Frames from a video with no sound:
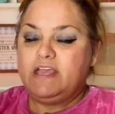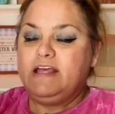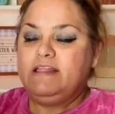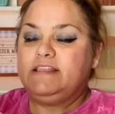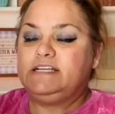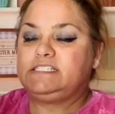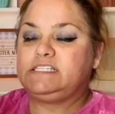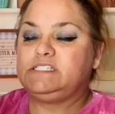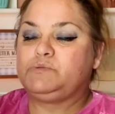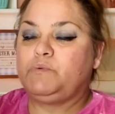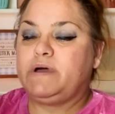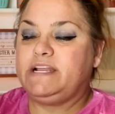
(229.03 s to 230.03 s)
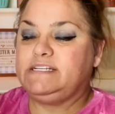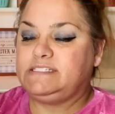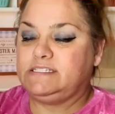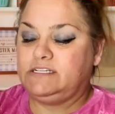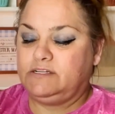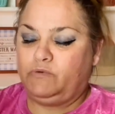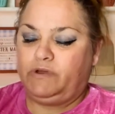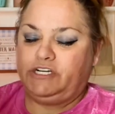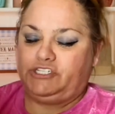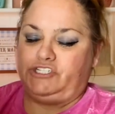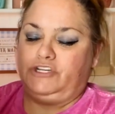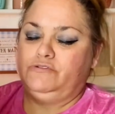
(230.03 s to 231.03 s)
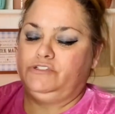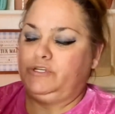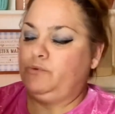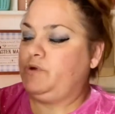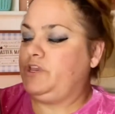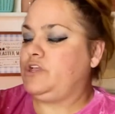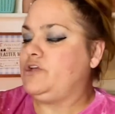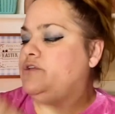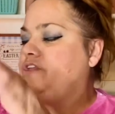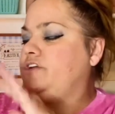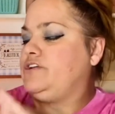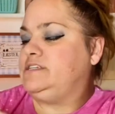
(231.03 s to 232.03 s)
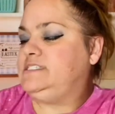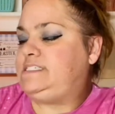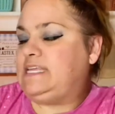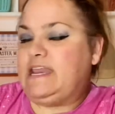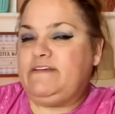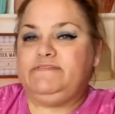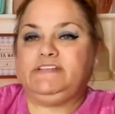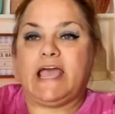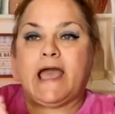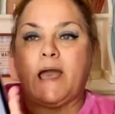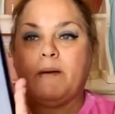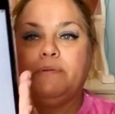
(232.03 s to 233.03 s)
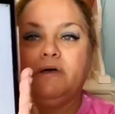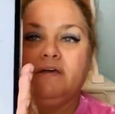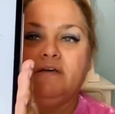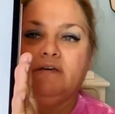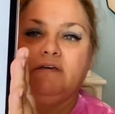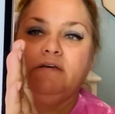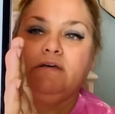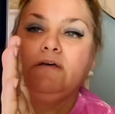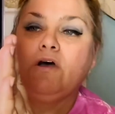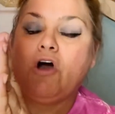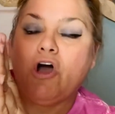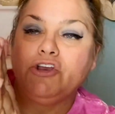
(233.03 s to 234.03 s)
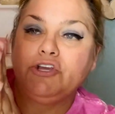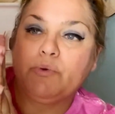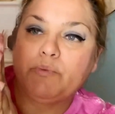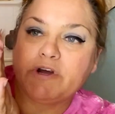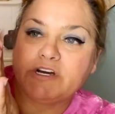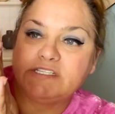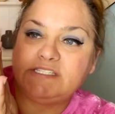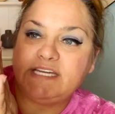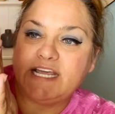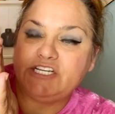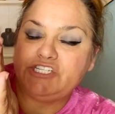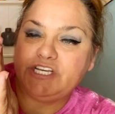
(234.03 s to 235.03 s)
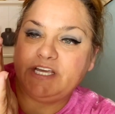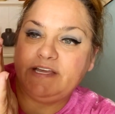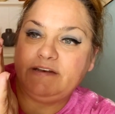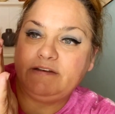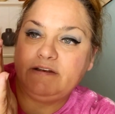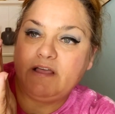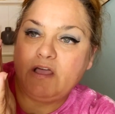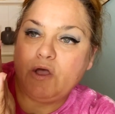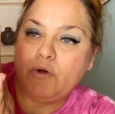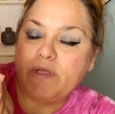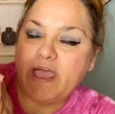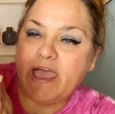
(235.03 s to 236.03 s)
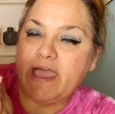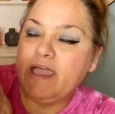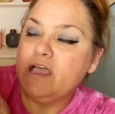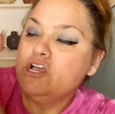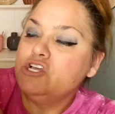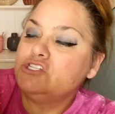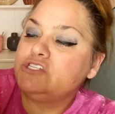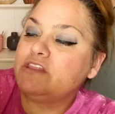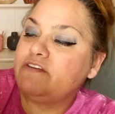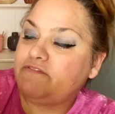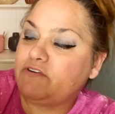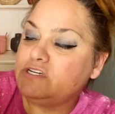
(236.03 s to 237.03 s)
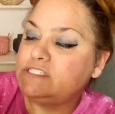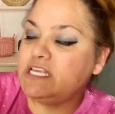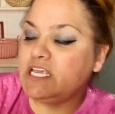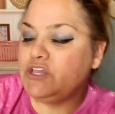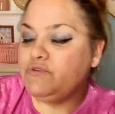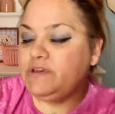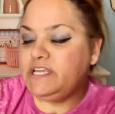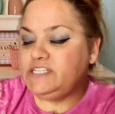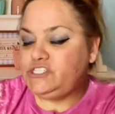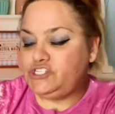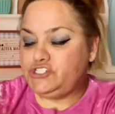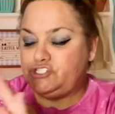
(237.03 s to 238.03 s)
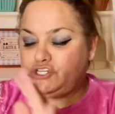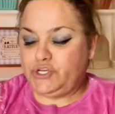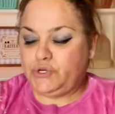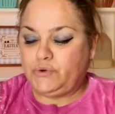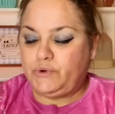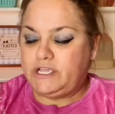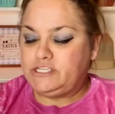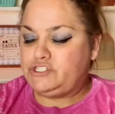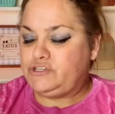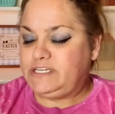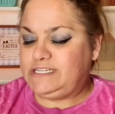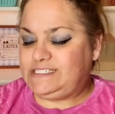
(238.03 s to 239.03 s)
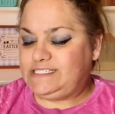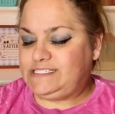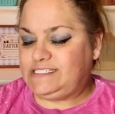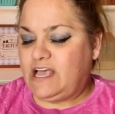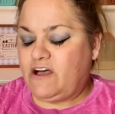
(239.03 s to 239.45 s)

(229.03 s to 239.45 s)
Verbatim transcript: This is what it, what it shows you when you go to your incentive tab on your workstation, okay? So the first thing you need to do is you need to sell